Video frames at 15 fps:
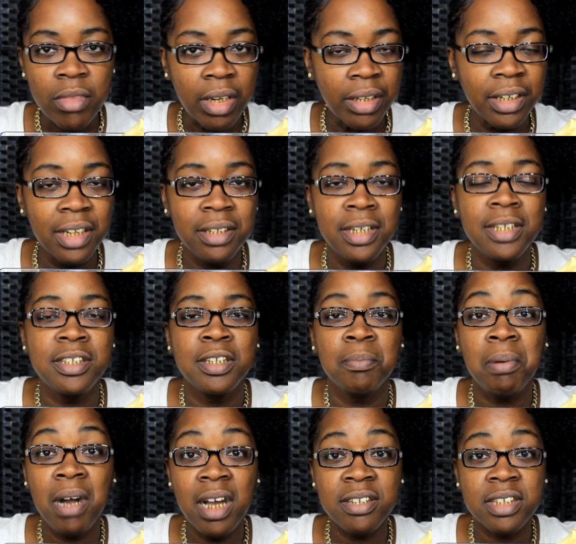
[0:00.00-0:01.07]
that tested
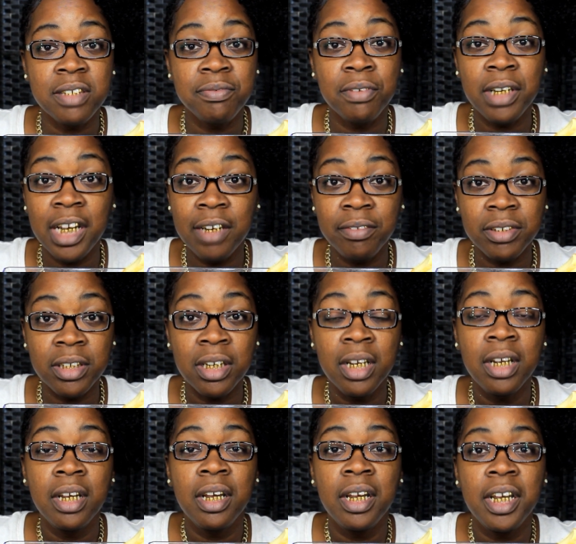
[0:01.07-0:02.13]
positive for having
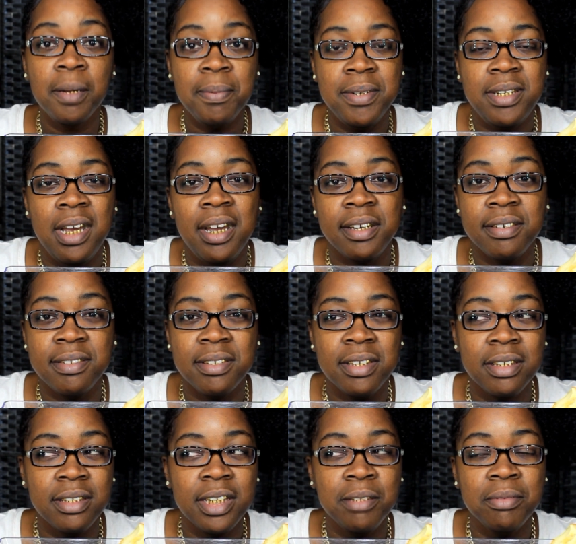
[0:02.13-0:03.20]
hepatitis, and
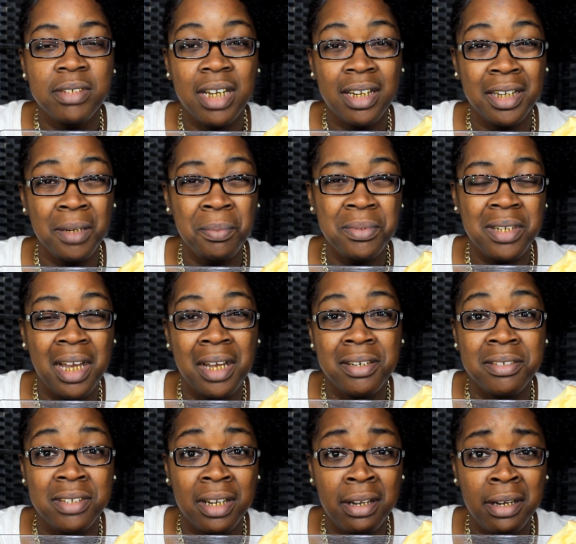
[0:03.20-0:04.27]
I think it was like
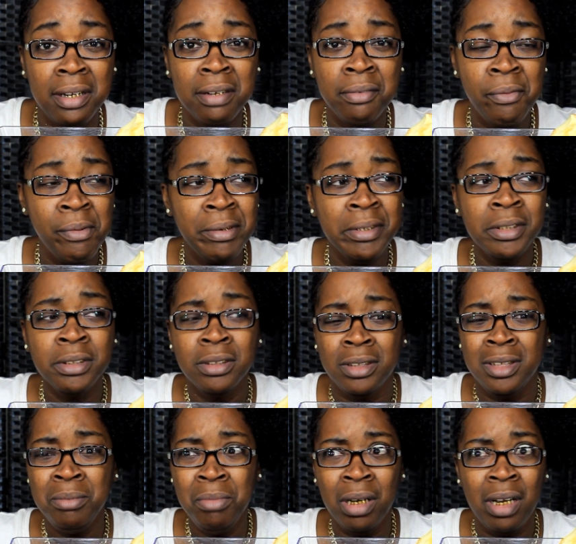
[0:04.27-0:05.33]
hepatitis A,
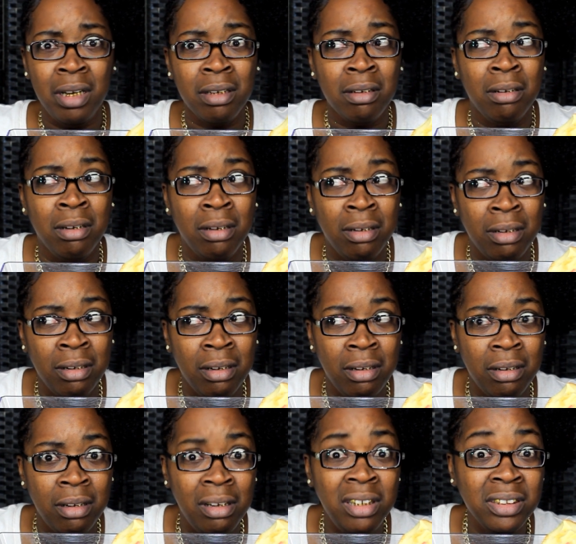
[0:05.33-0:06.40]
and I'm like,
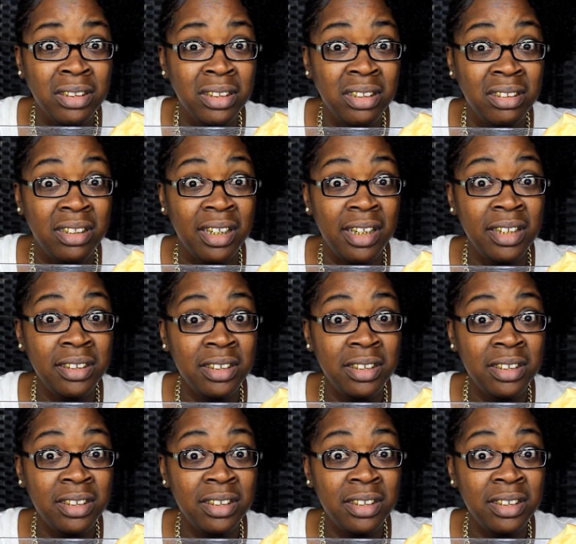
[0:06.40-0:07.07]
is it that